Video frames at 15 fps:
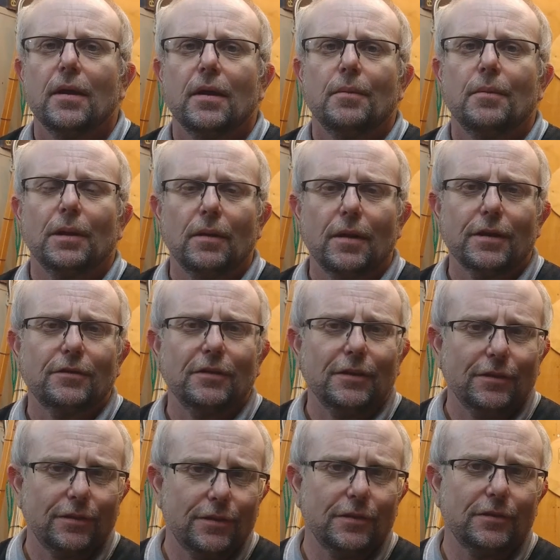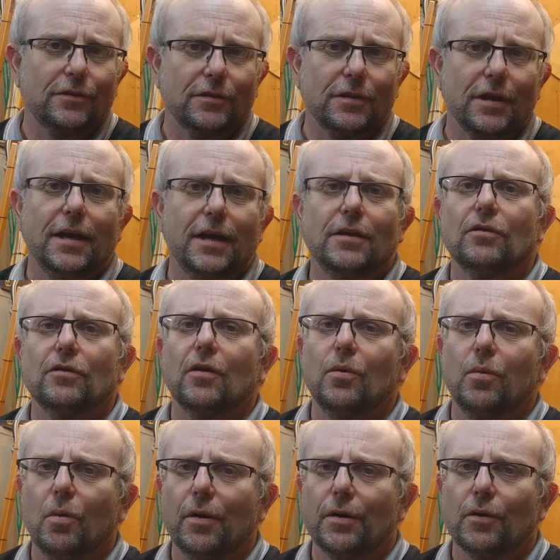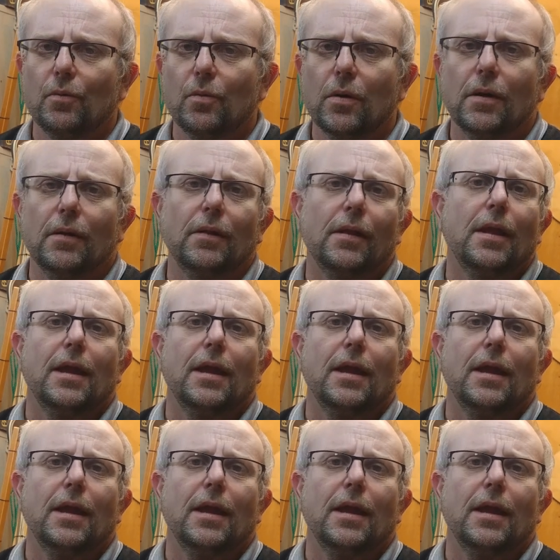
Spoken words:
But like I said, this takes quite a while,